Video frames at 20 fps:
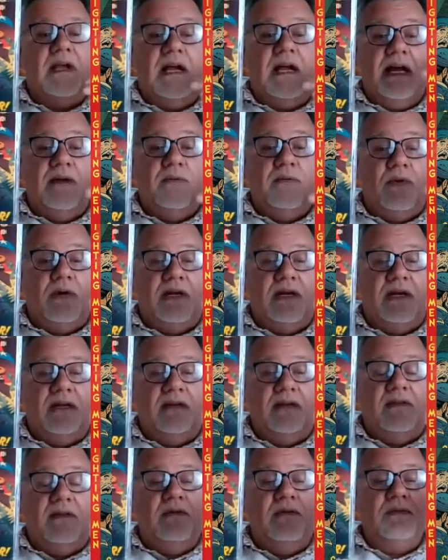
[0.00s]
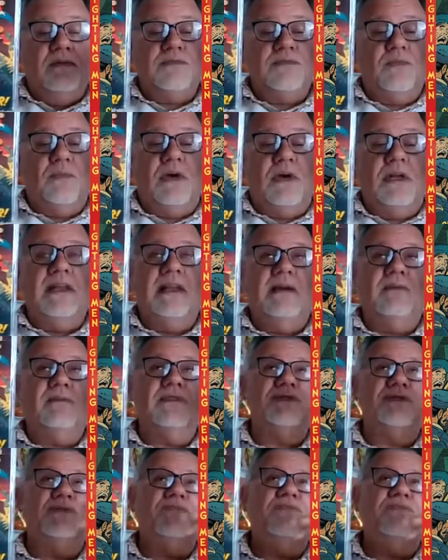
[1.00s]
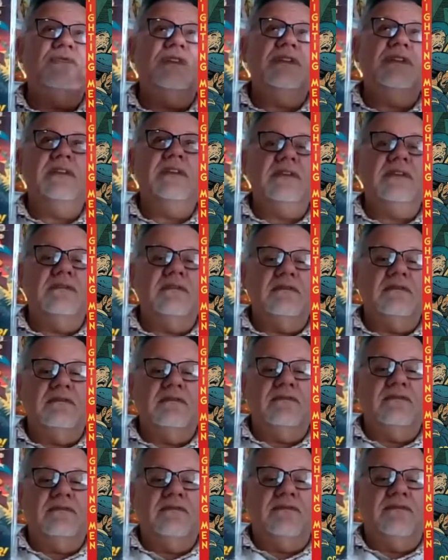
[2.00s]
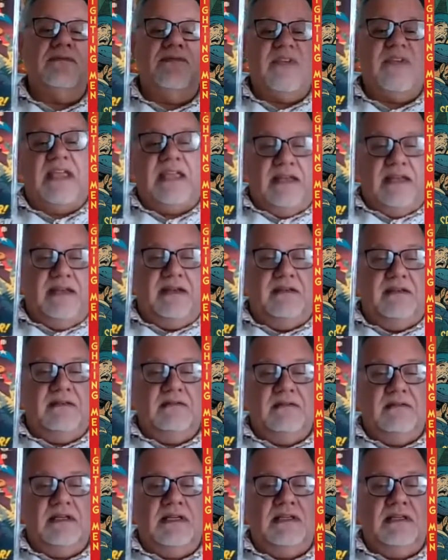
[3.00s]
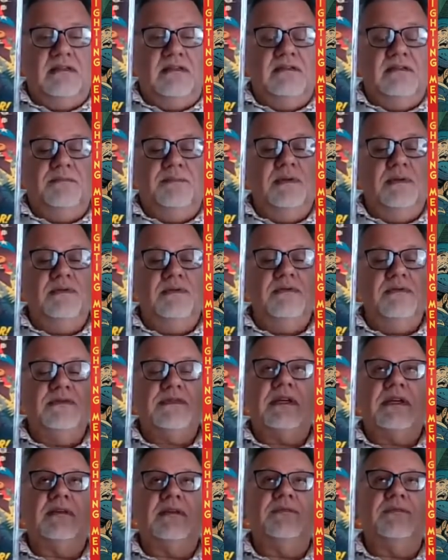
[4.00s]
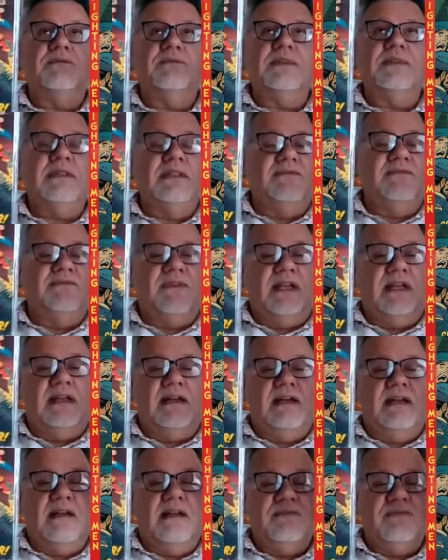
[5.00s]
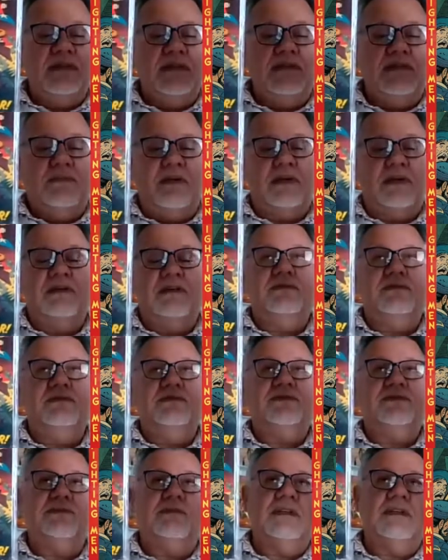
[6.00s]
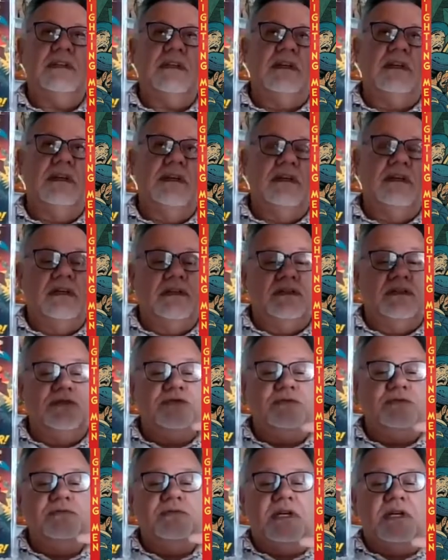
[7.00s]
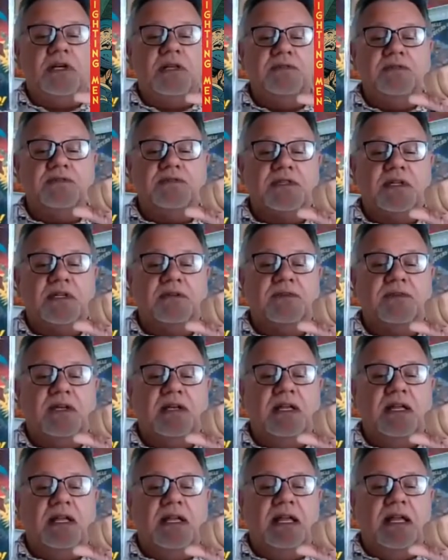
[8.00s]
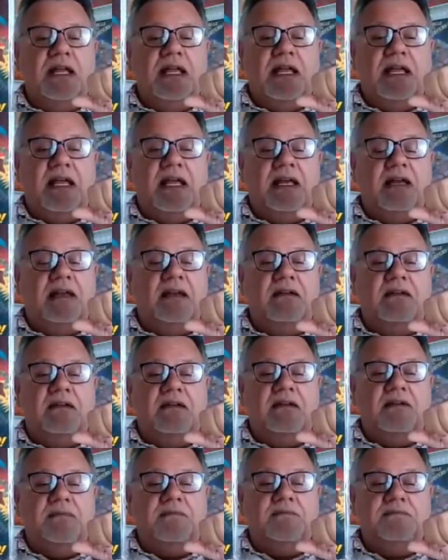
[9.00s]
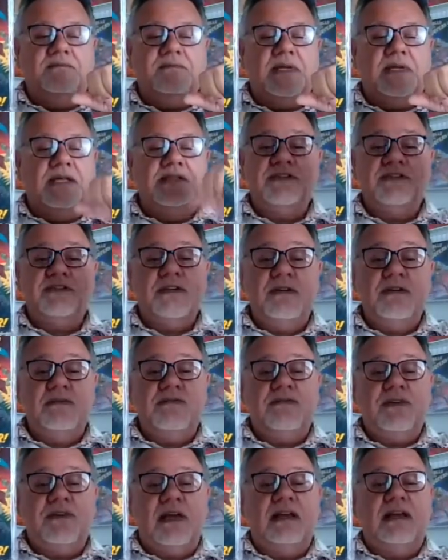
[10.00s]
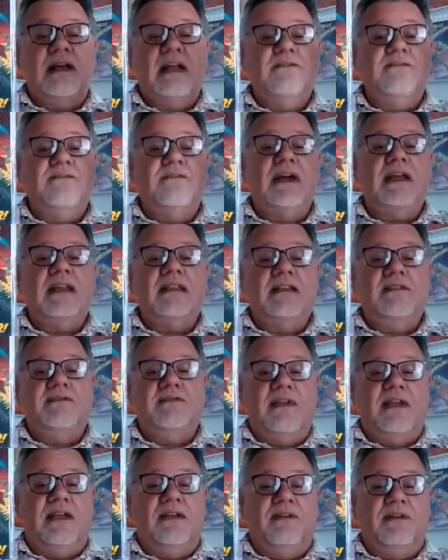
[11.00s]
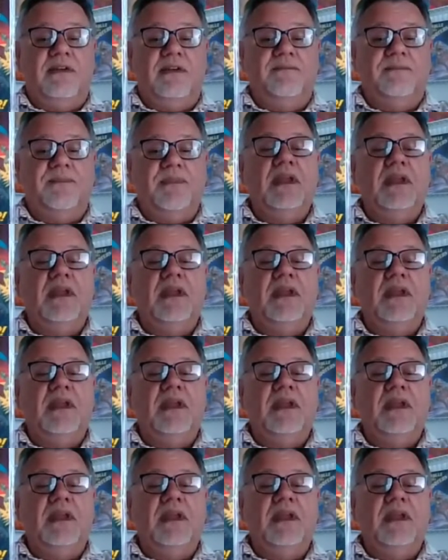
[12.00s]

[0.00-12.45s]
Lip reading: I wanted. There was one that was really faded, like the blues on it were really faded. I really wanted to enjoy the true colors of it. And I just couldn't find it. I finally found it.